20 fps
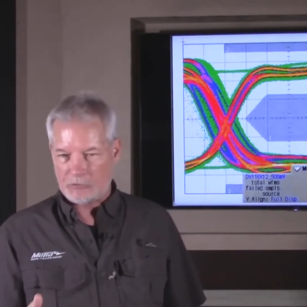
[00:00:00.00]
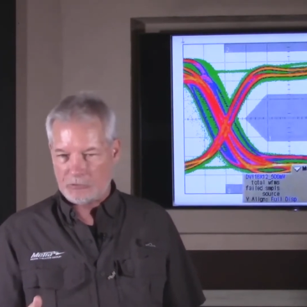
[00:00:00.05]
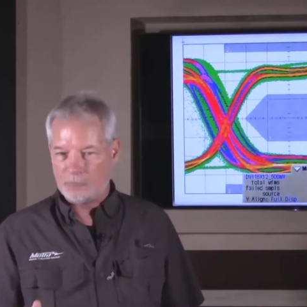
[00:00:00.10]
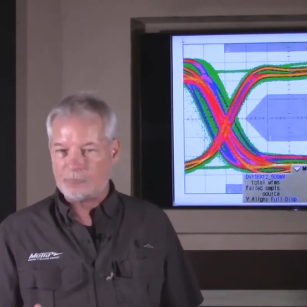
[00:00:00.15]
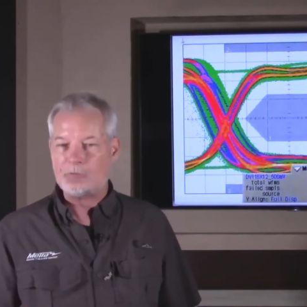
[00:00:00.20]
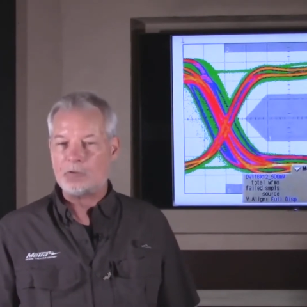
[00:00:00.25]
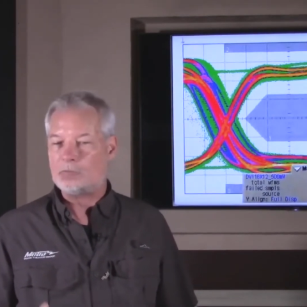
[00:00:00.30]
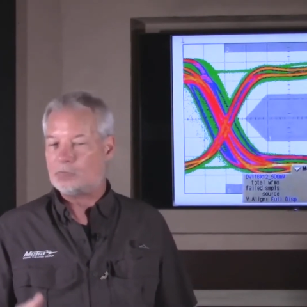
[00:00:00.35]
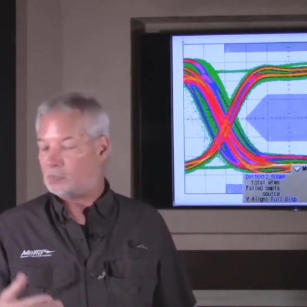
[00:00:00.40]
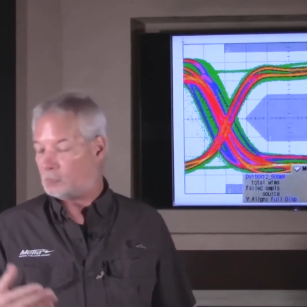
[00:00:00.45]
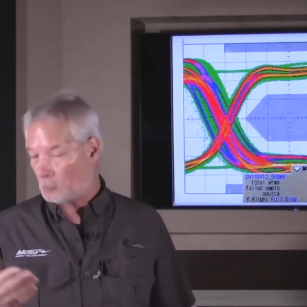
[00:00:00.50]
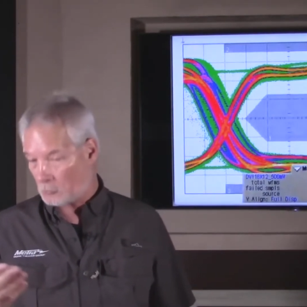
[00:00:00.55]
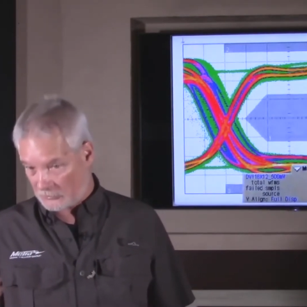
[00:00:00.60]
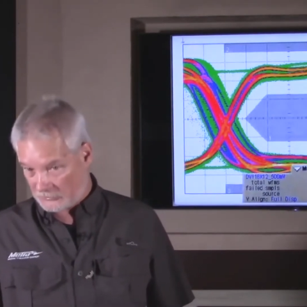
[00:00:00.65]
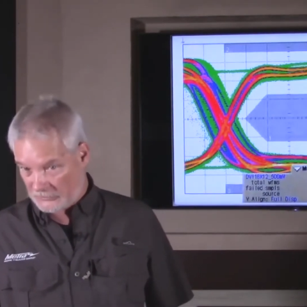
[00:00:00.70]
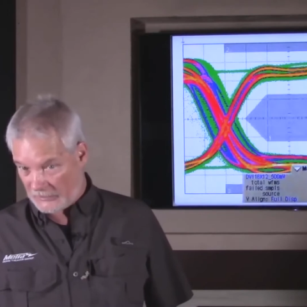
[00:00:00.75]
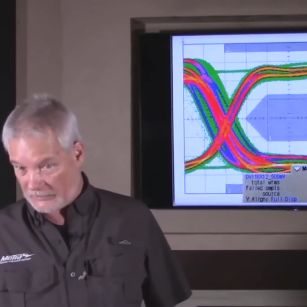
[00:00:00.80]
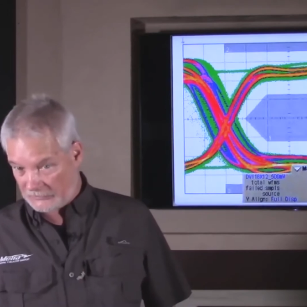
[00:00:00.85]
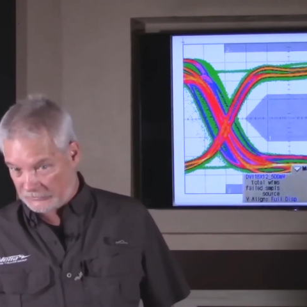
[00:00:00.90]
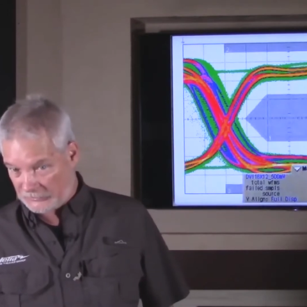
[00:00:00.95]
for
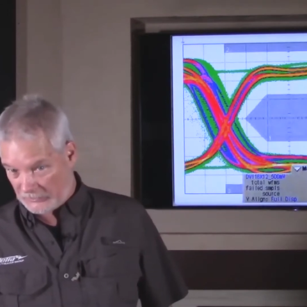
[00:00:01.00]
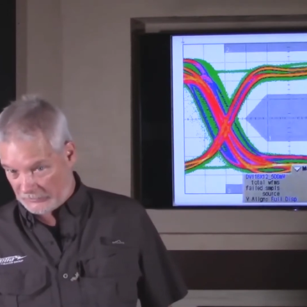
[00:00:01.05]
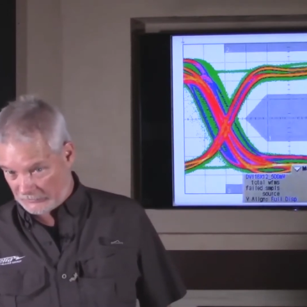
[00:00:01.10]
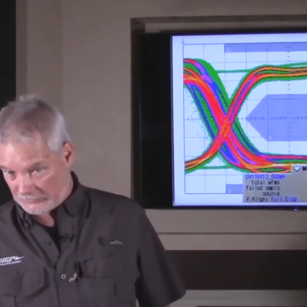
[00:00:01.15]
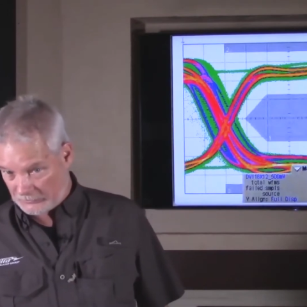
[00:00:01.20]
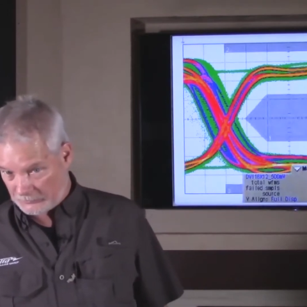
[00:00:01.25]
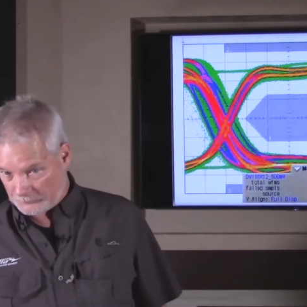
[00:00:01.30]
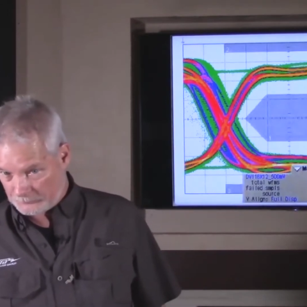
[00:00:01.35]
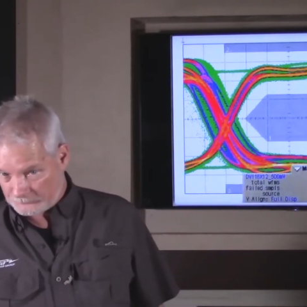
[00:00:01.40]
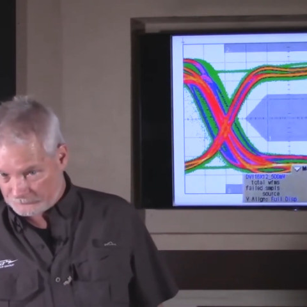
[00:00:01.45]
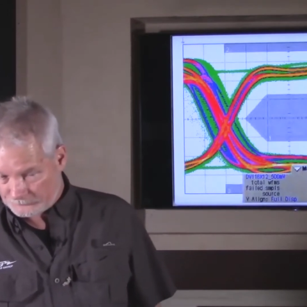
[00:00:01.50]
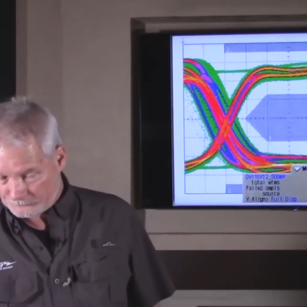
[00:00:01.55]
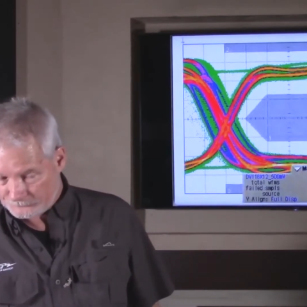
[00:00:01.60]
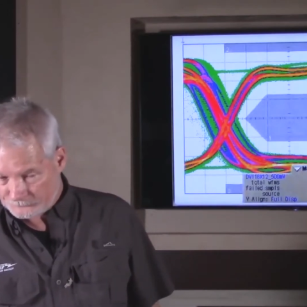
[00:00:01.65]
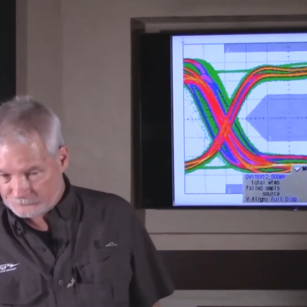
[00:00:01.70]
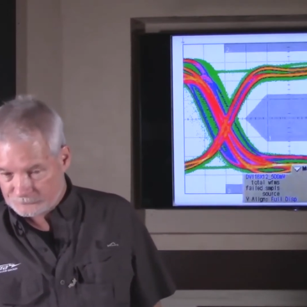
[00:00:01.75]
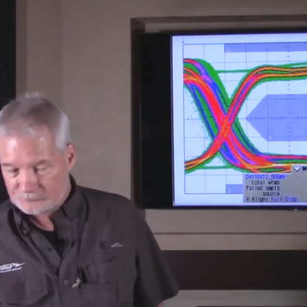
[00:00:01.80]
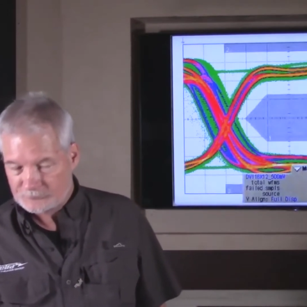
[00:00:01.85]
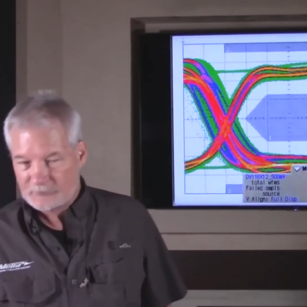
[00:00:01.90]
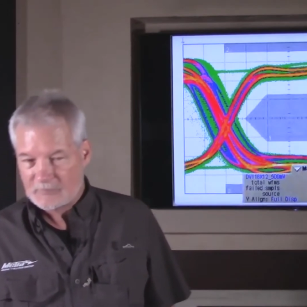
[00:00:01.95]
48 gig.
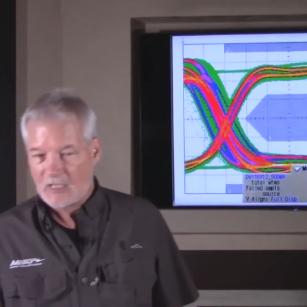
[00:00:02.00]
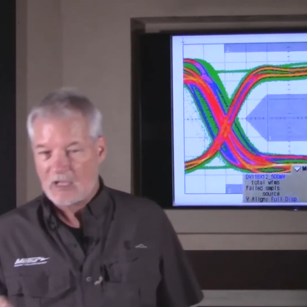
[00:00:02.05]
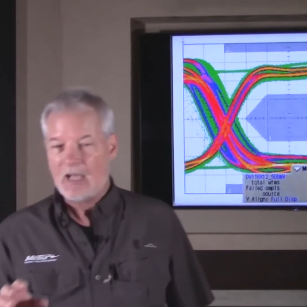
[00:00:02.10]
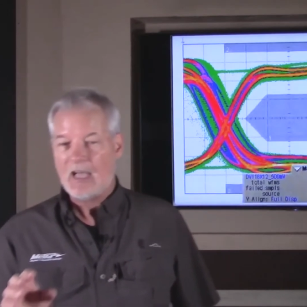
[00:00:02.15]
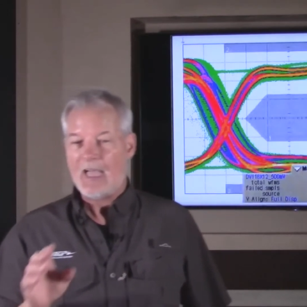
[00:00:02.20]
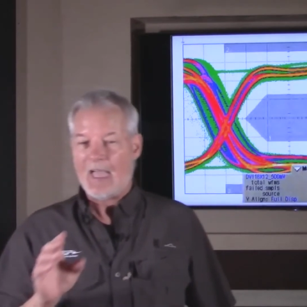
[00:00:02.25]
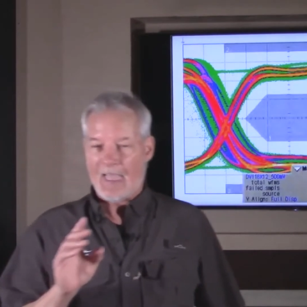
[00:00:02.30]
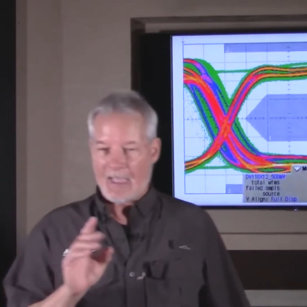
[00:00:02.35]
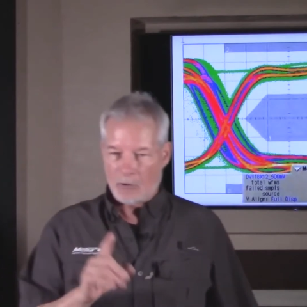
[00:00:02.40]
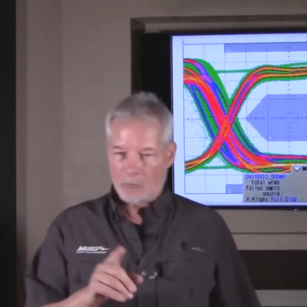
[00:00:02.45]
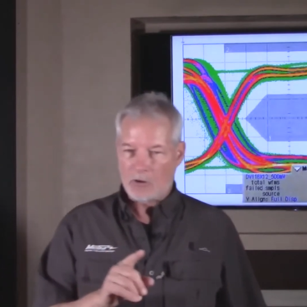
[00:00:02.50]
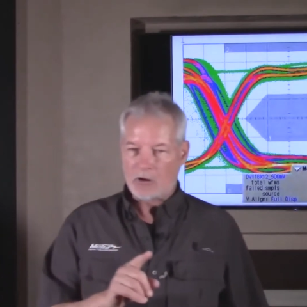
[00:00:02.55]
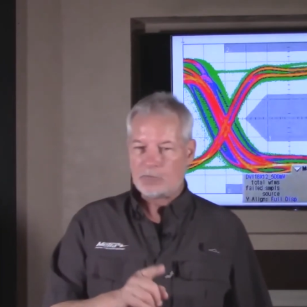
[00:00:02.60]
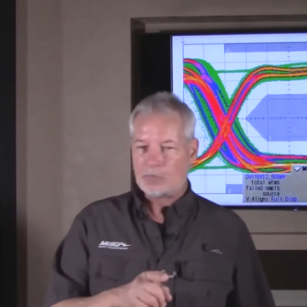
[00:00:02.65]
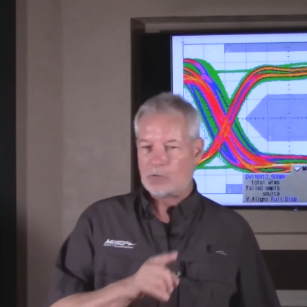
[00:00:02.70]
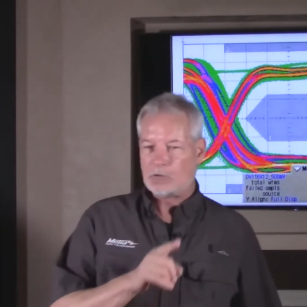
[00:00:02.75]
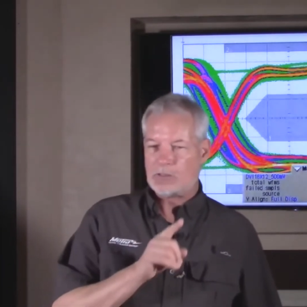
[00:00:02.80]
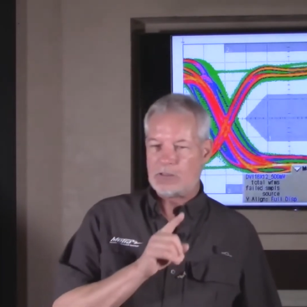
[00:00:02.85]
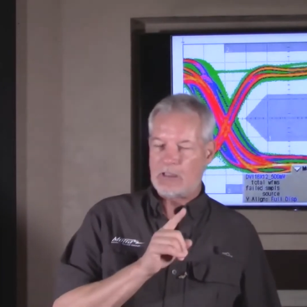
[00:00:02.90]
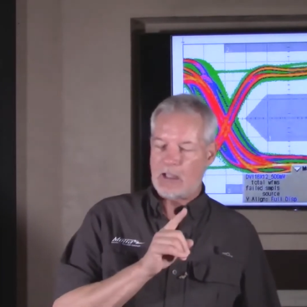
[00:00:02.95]
However,
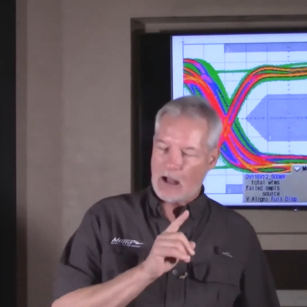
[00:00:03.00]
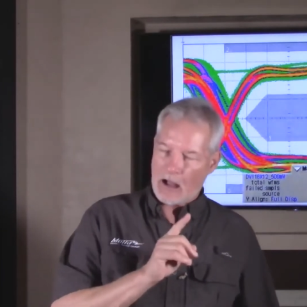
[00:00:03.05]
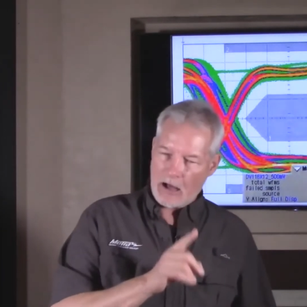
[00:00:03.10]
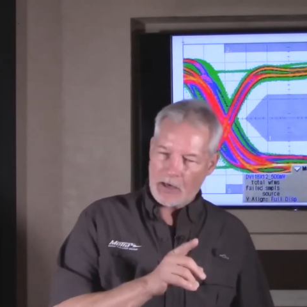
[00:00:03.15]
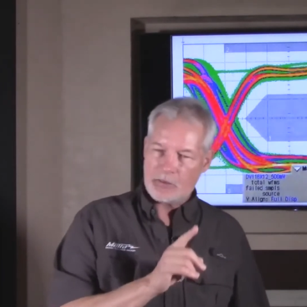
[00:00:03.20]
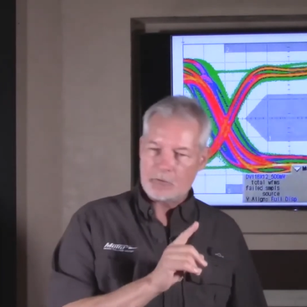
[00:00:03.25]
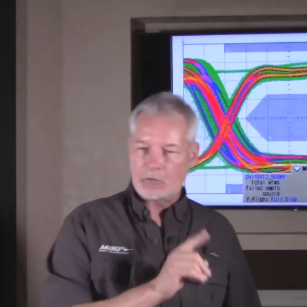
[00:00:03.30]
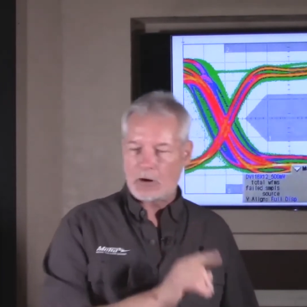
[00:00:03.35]
the other